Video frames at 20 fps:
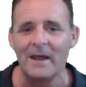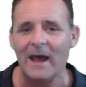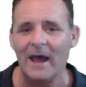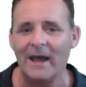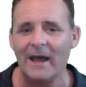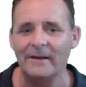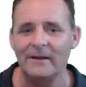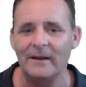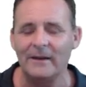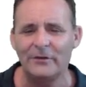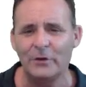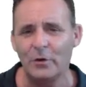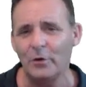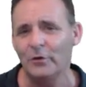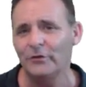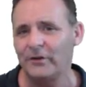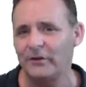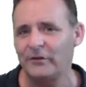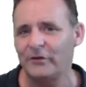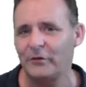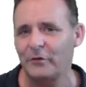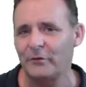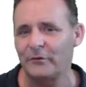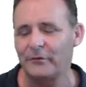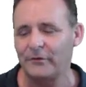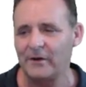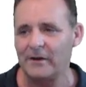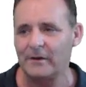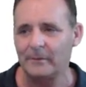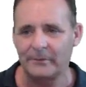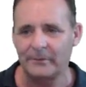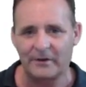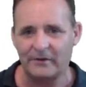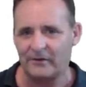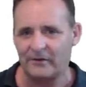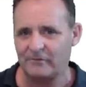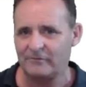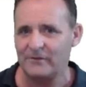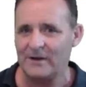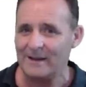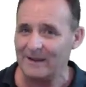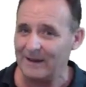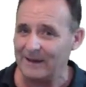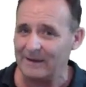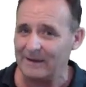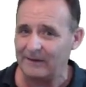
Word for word: and it's called Digital Freedoms because it's really,